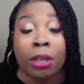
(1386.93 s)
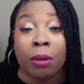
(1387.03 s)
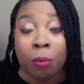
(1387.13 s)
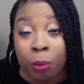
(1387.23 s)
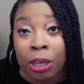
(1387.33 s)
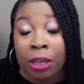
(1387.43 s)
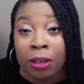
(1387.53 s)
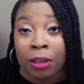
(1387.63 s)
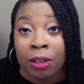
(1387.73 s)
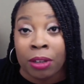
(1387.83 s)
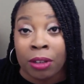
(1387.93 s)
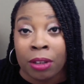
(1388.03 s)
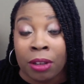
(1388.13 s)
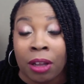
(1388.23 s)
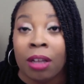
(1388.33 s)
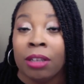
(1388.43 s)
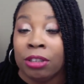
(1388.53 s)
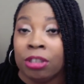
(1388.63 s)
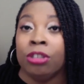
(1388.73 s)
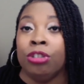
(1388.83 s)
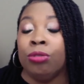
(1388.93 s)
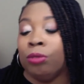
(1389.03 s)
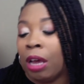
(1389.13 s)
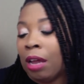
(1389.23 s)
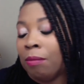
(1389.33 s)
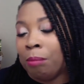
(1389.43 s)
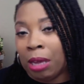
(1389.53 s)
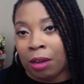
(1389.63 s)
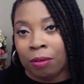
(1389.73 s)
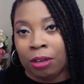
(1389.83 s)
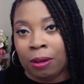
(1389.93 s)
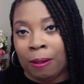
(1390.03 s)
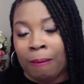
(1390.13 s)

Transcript: up with until you got married.